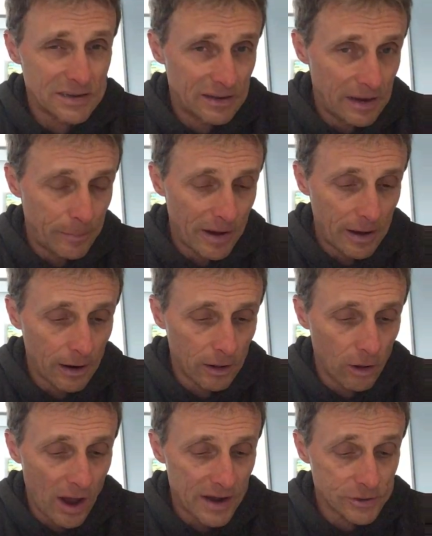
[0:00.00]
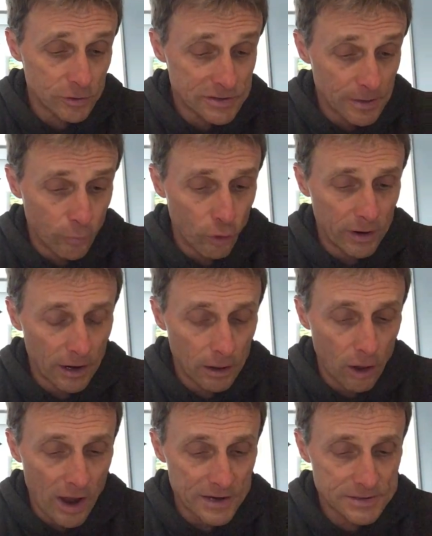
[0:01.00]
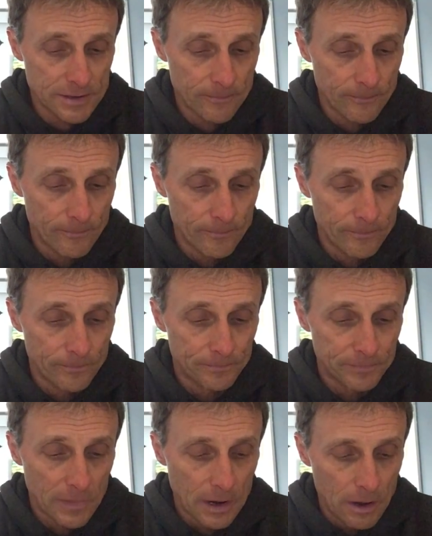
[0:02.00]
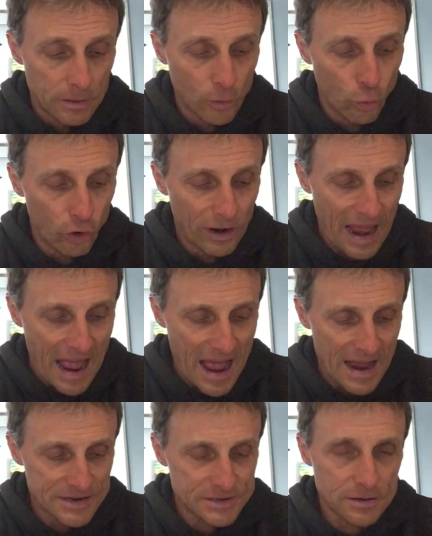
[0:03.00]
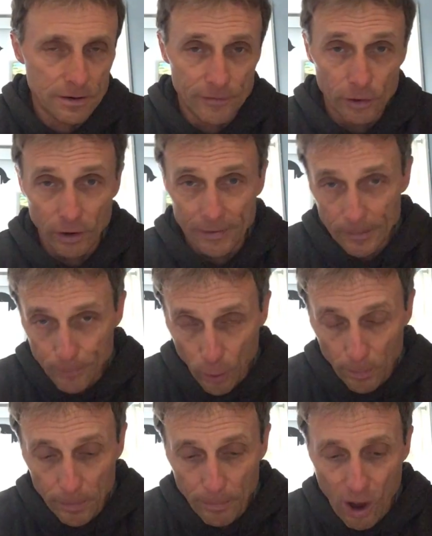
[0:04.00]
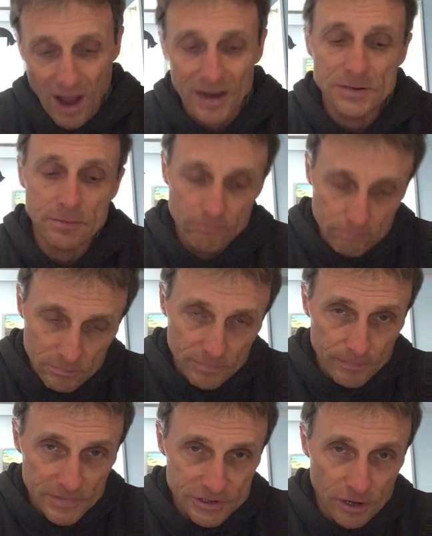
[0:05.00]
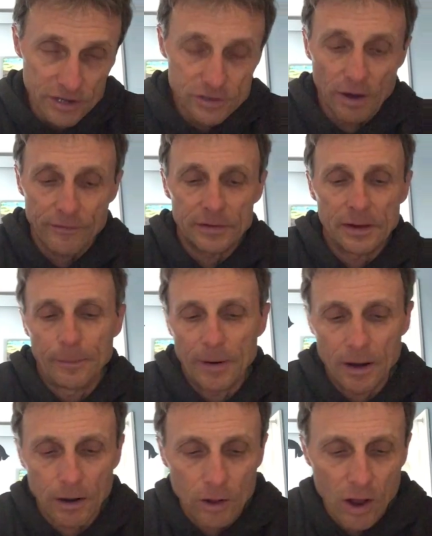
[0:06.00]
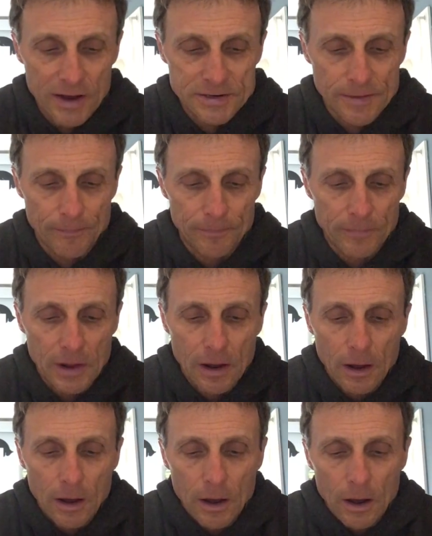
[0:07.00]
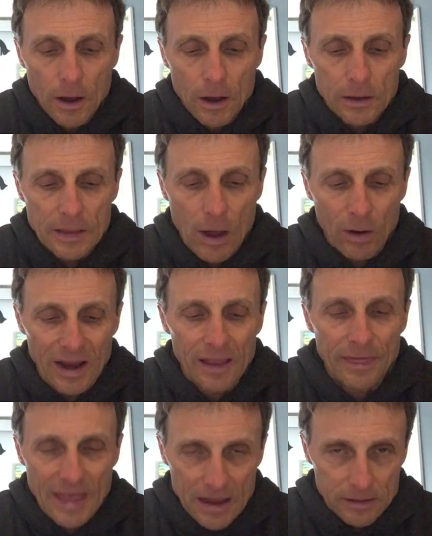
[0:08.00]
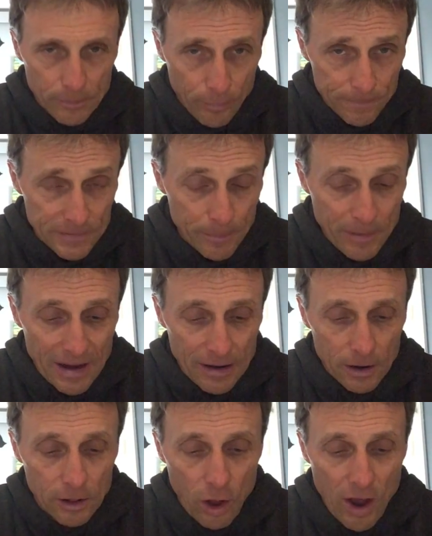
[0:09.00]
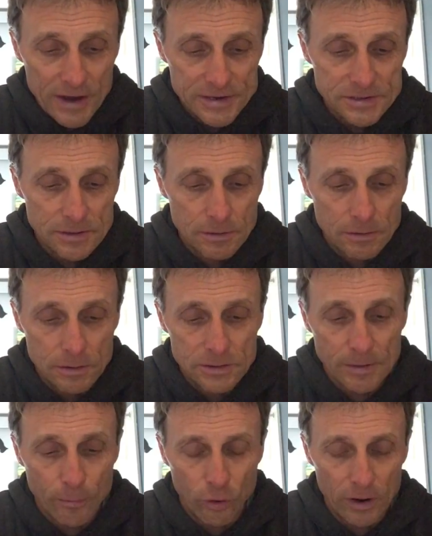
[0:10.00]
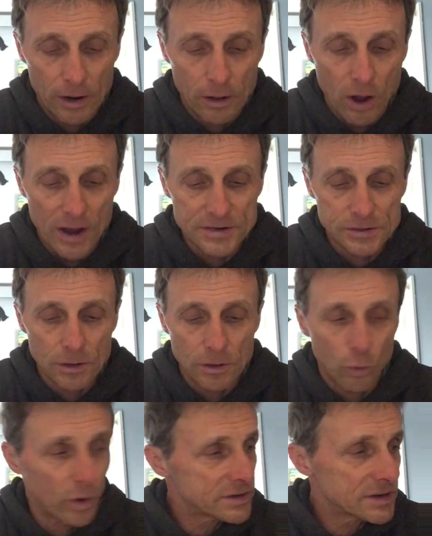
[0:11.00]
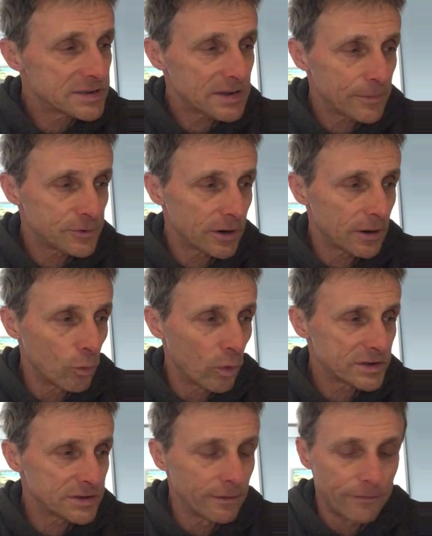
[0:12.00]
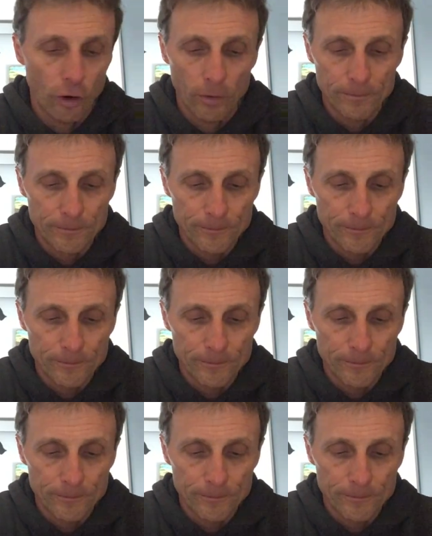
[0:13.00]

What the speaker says: a dependent clause or subordinate clause. The word as, if you look on the purple box, starts off a dependent clause. Now in that dependent clause, subordinate clause, what's the subject and what's the verb?